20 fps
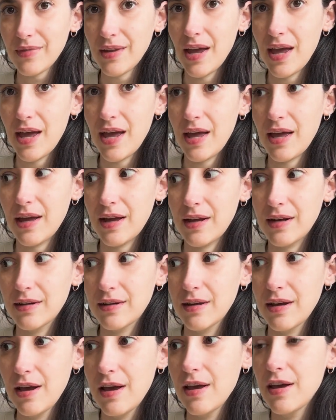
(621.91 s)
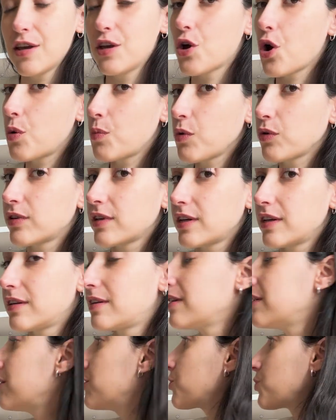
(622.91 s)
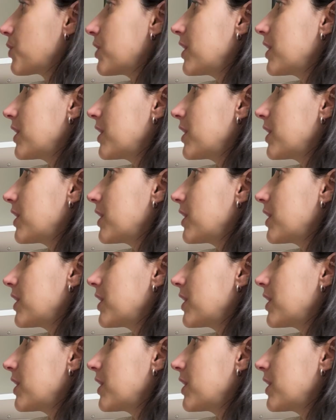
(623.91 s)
And he almost did it to this one